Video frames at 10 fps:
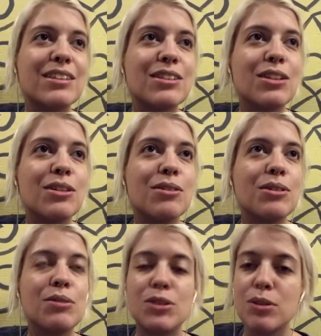So
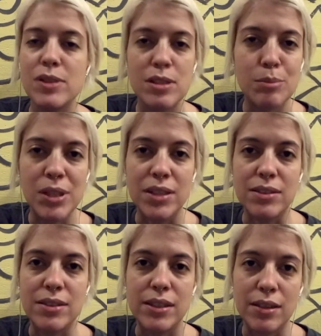it was always the plan
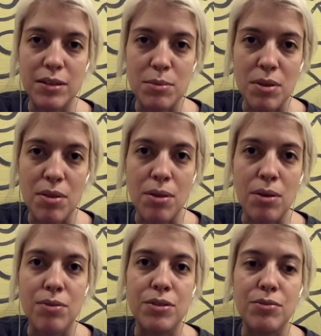to take this month
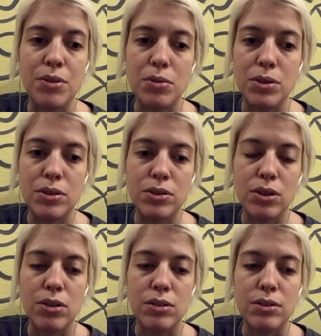off and focus
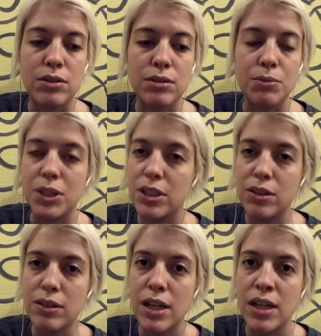on working
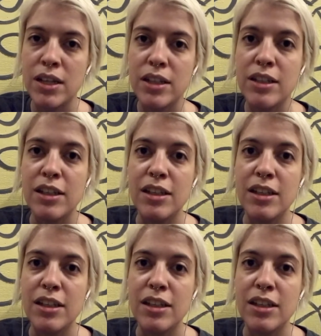online,